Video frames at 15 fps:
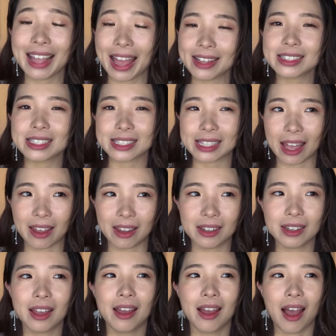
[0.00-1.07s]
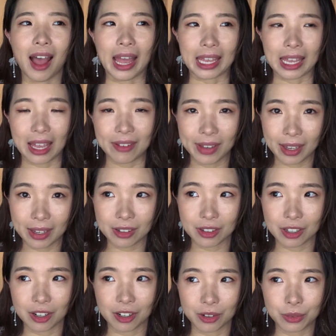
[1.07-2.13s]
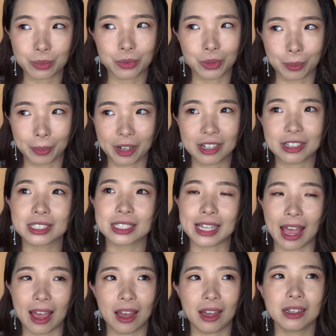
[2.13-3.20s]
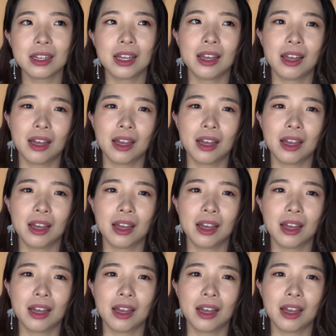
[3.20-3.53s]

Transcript: That said, I have had heard rumors that